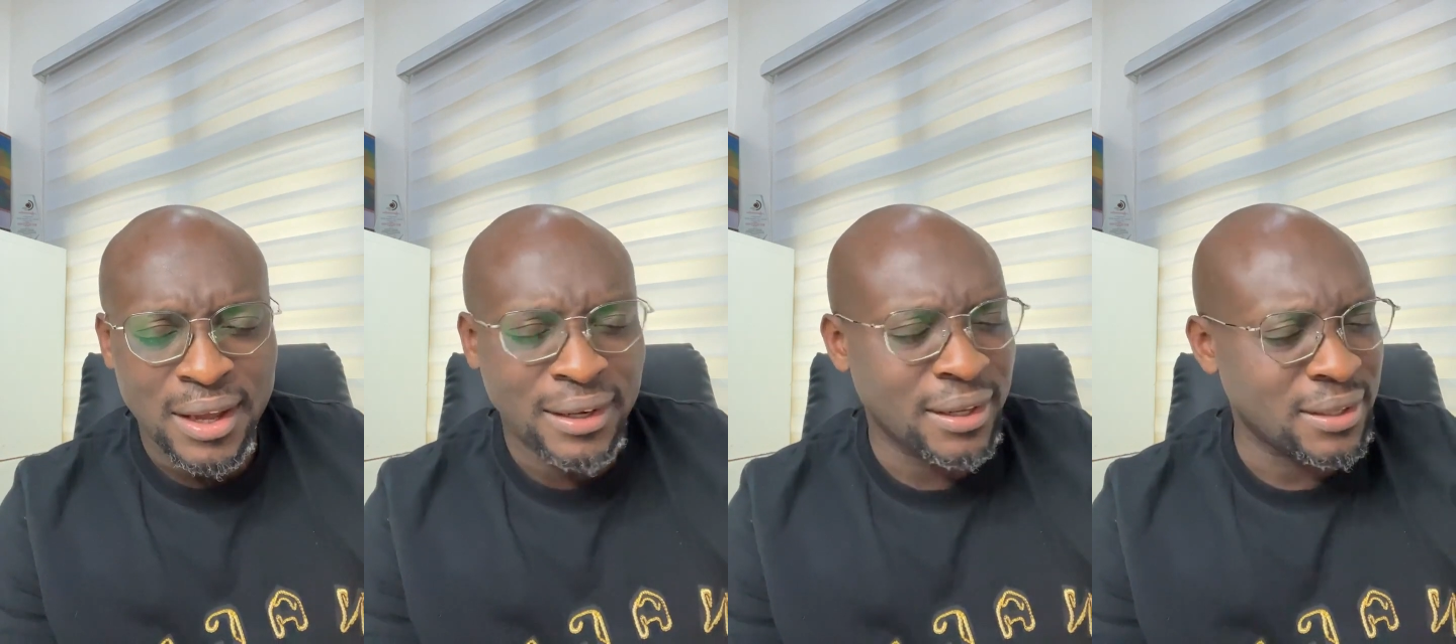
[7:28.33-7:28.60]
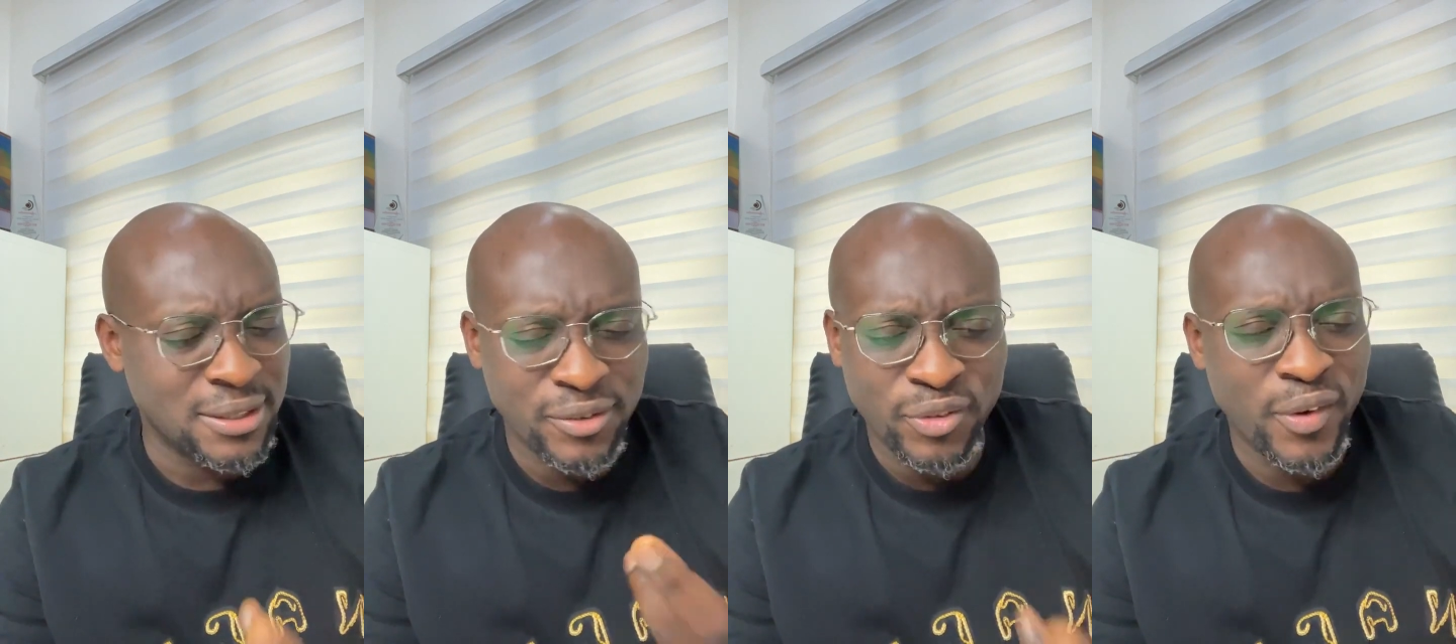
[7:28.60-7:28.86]

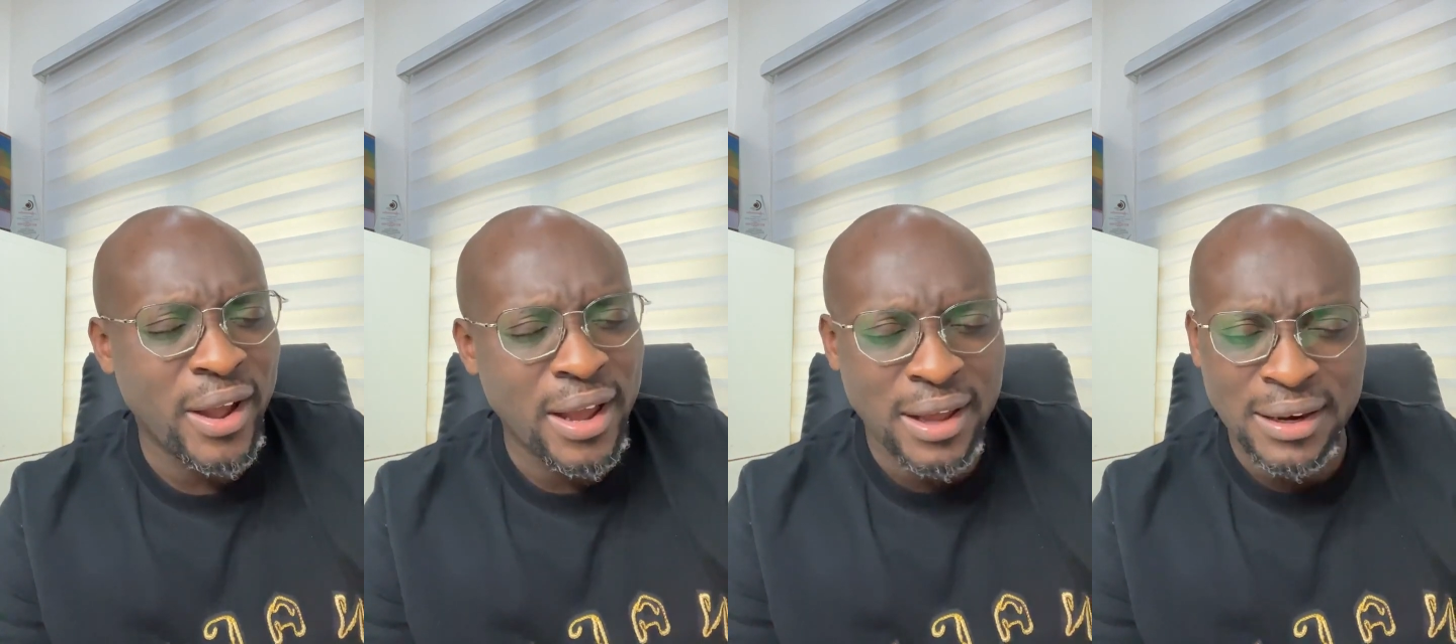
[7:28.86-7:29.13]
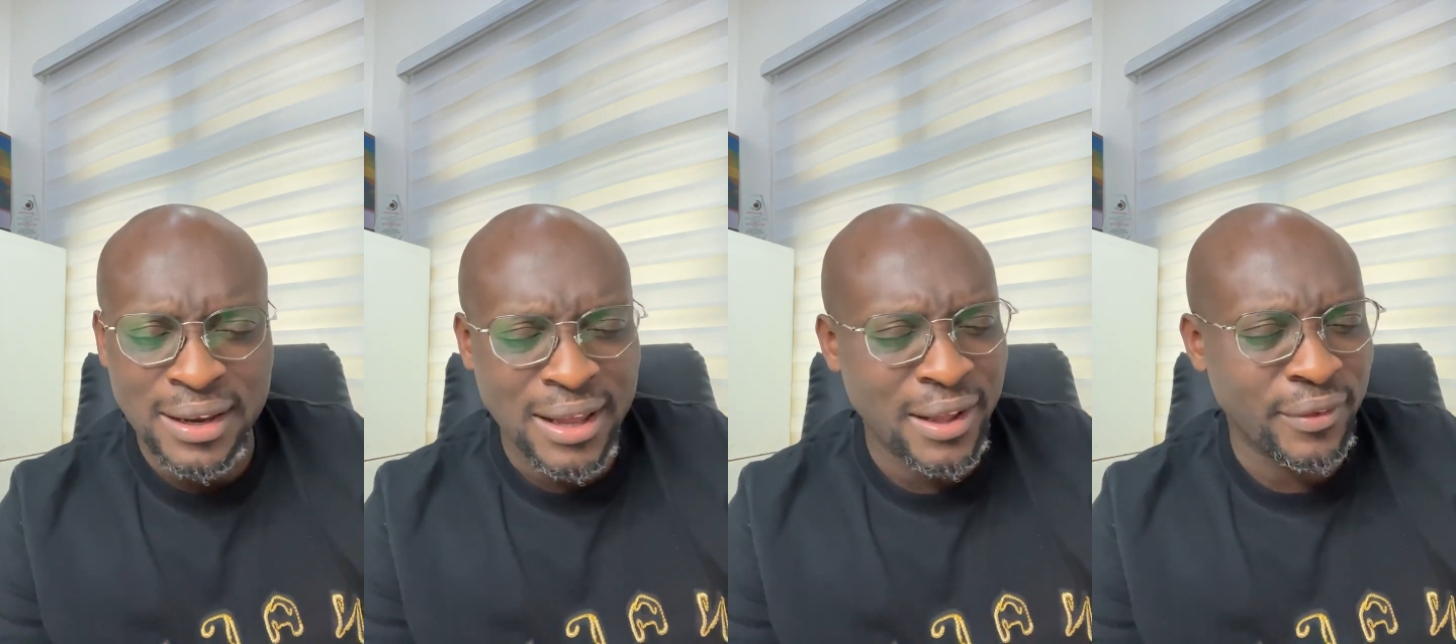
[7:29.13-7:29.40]
And edify
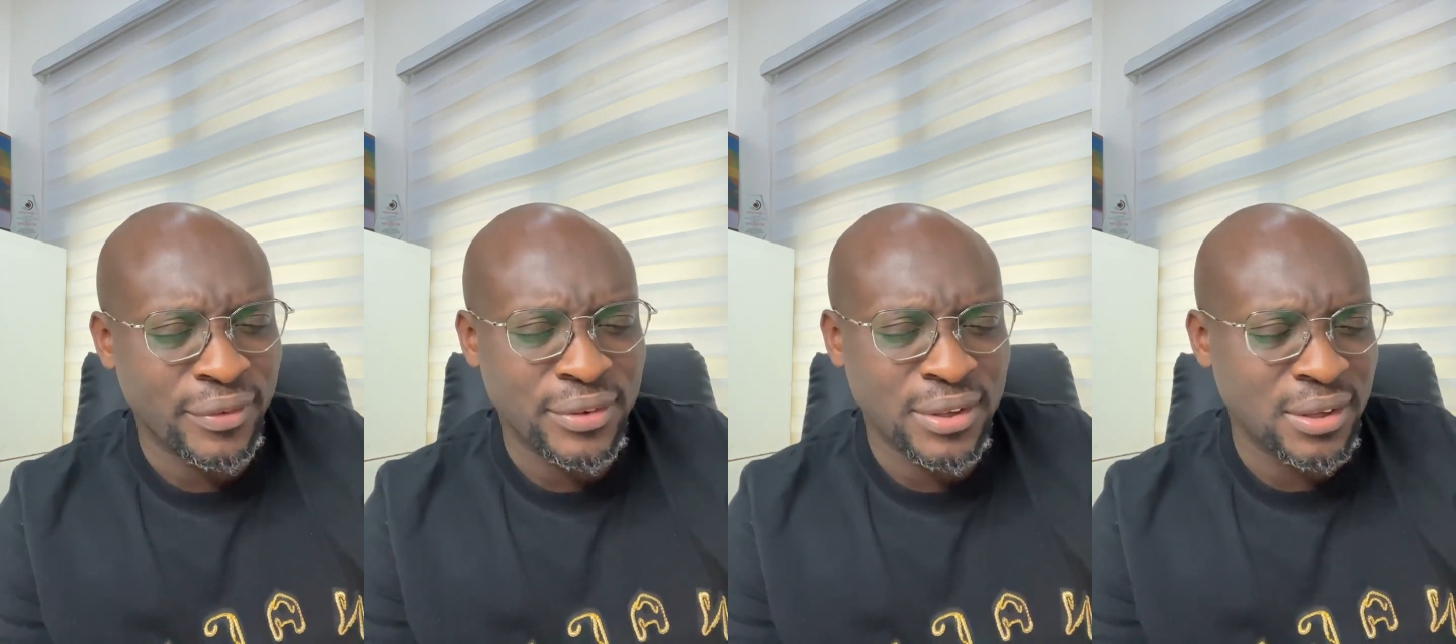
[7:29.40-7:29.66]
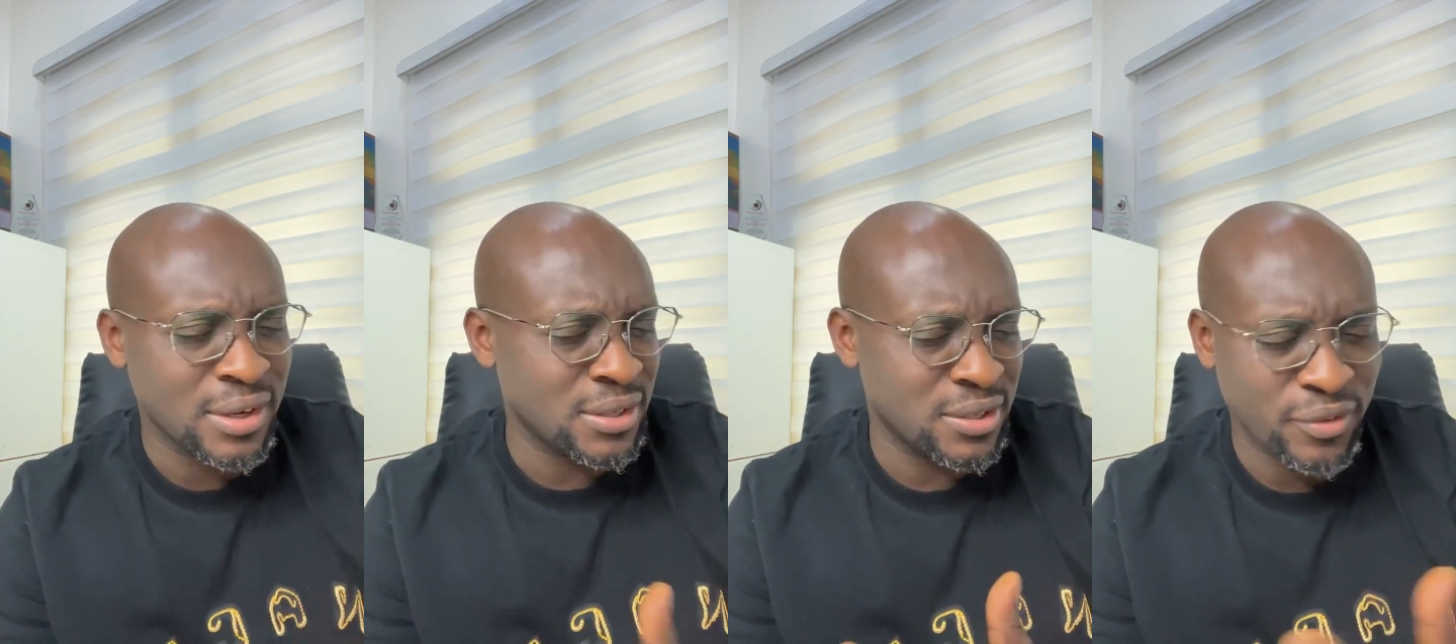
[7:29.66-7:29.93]
our lives
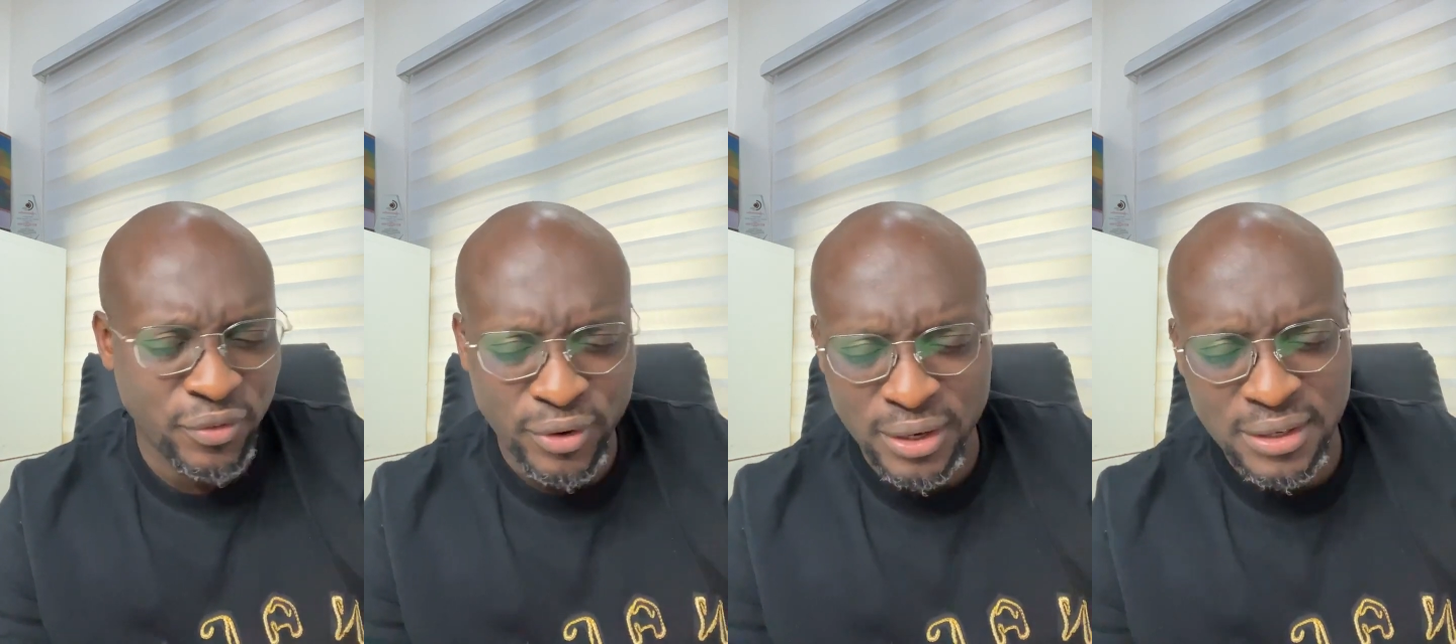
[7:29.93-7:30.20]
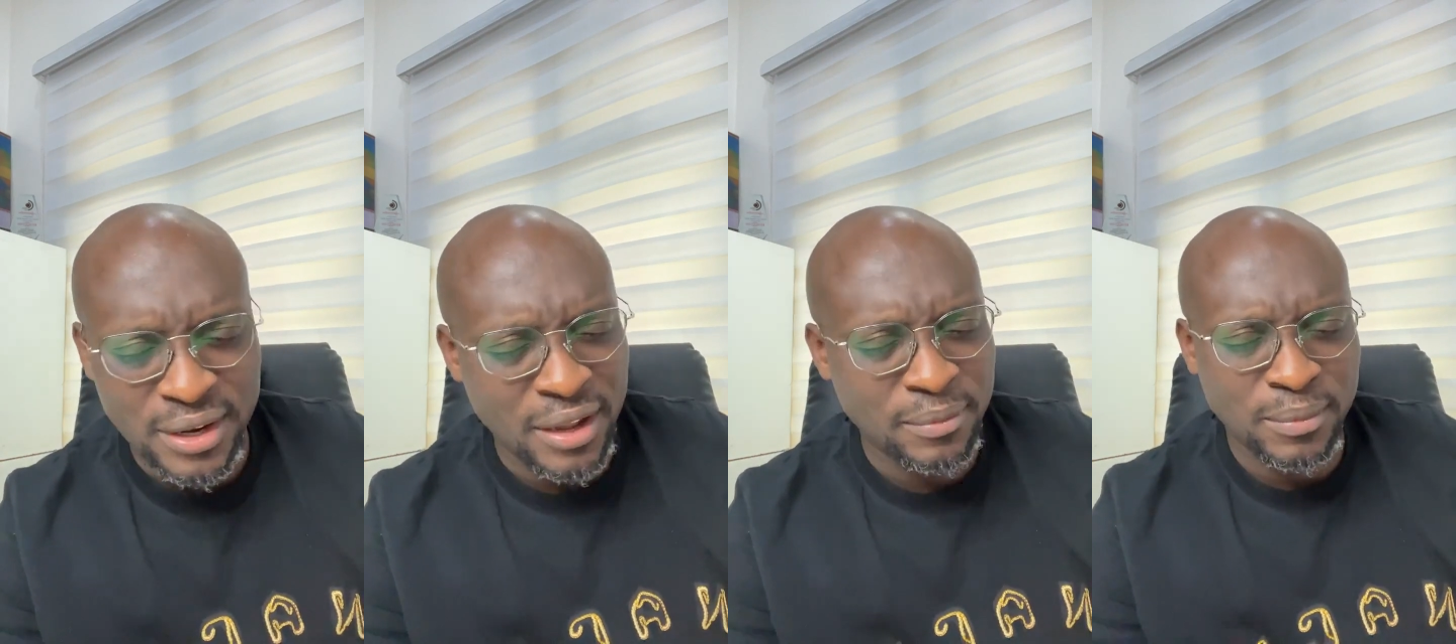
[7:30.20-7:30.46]
in a
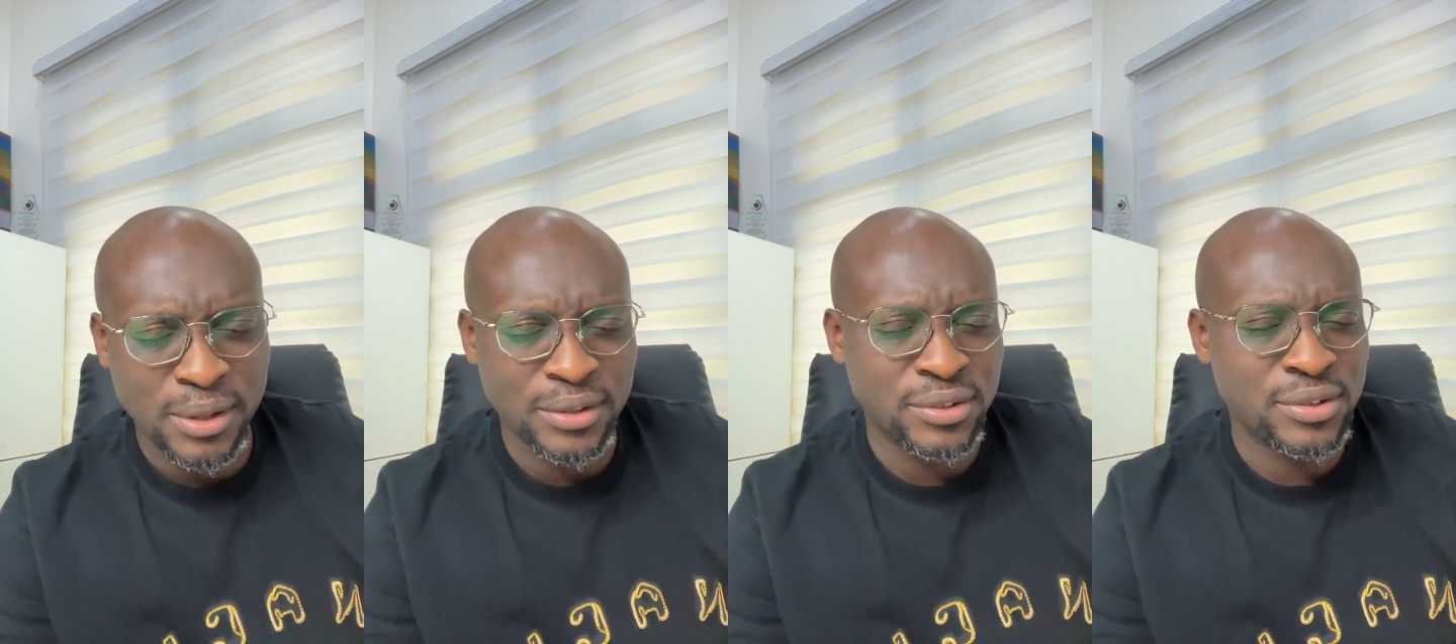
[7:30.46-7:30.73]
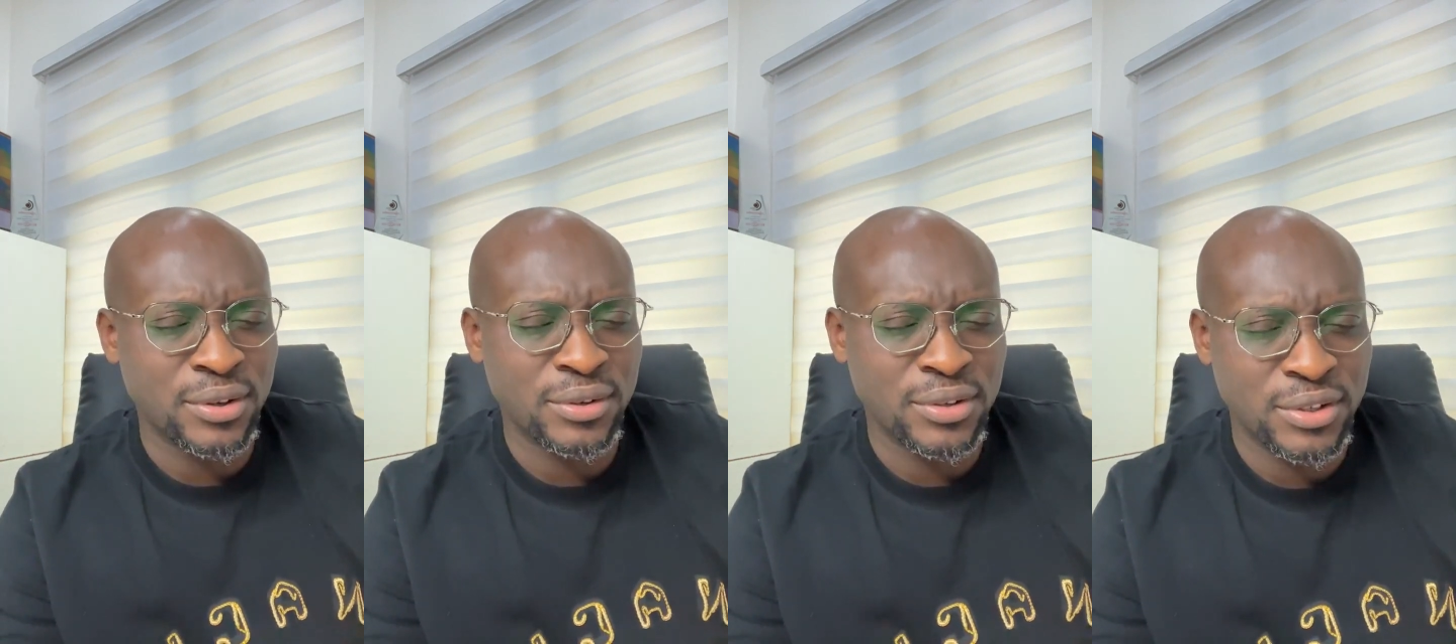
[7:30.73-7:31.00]
different
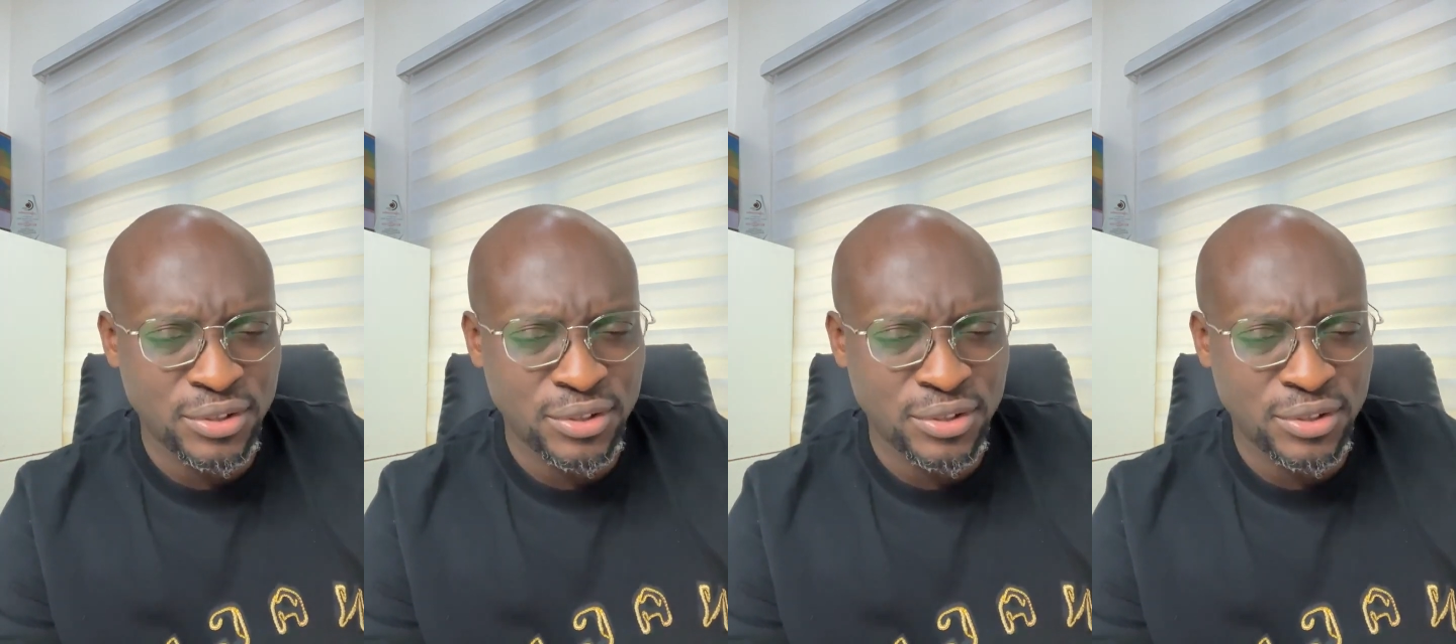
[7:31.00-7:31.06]
dimension.